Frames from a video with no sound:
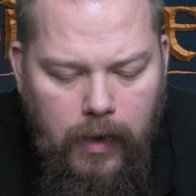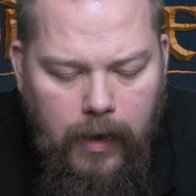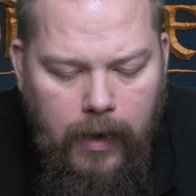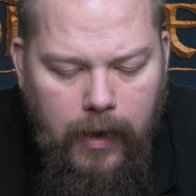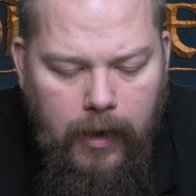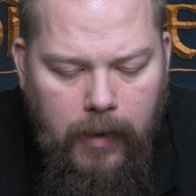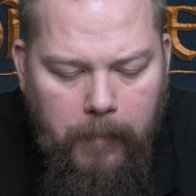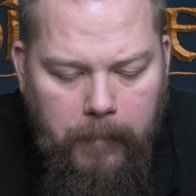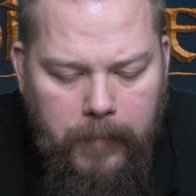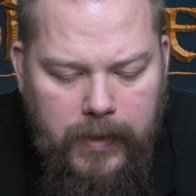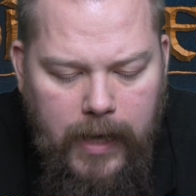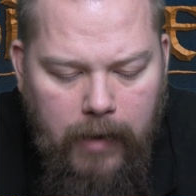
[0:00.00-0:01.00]

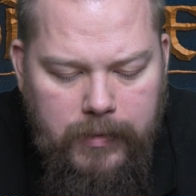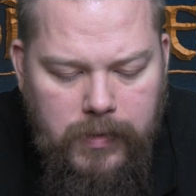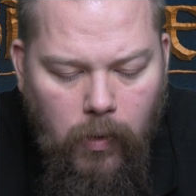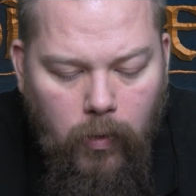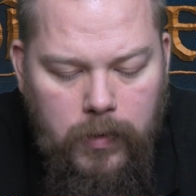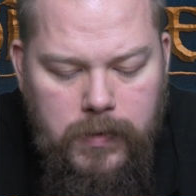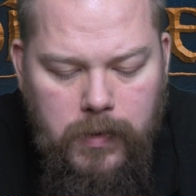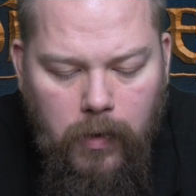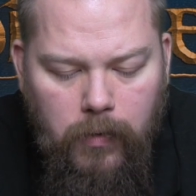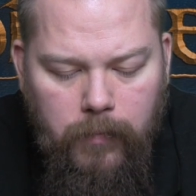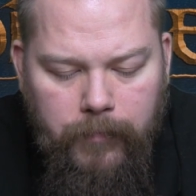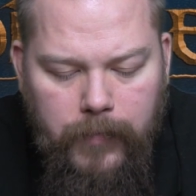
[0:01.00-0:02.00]
but now it's
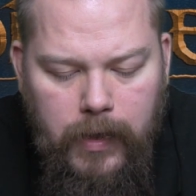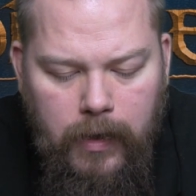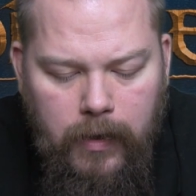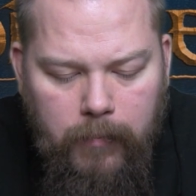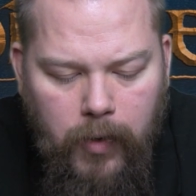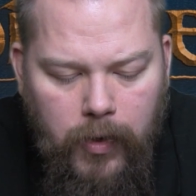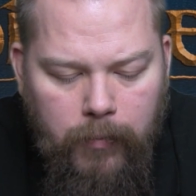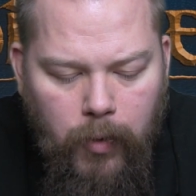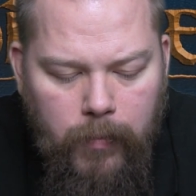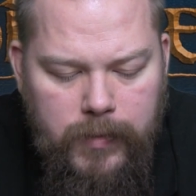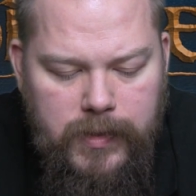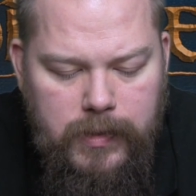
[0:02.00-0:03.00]
also Bard the
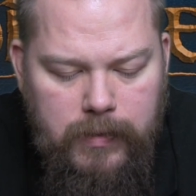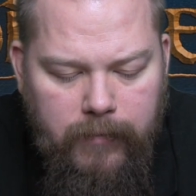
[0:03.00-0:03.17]
Bowman's